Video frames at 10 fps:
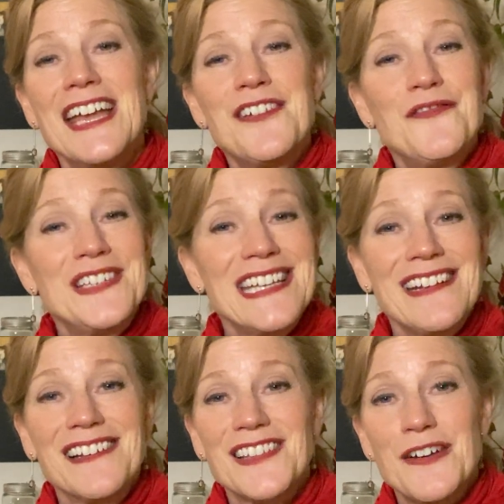
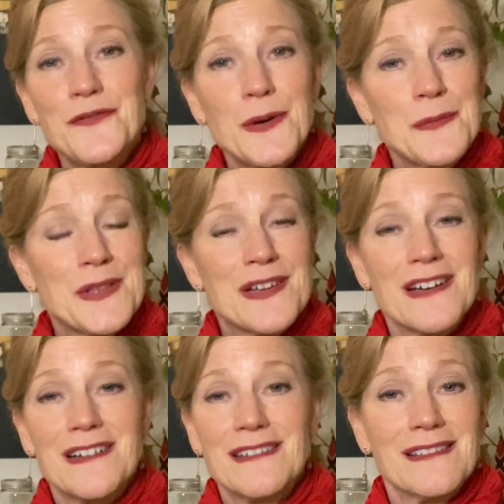Visiting a loved one with
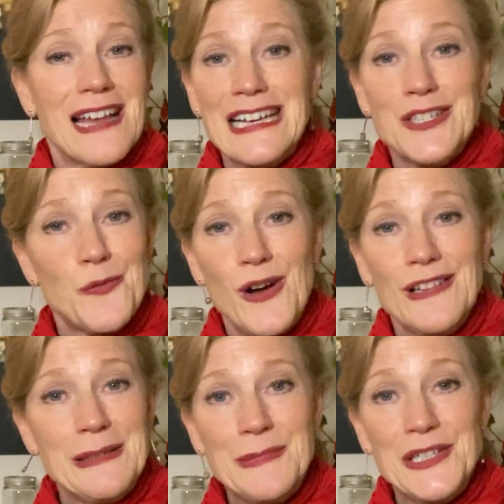a glass wall
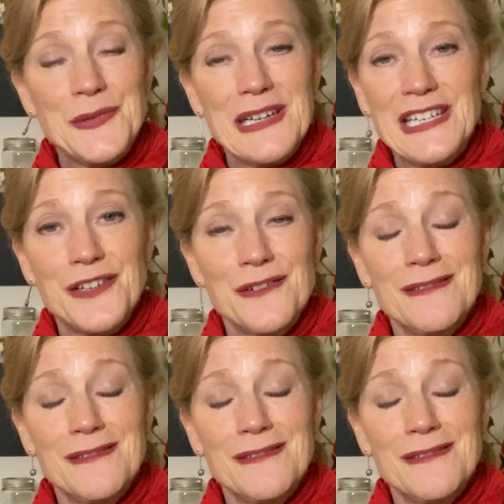in between you,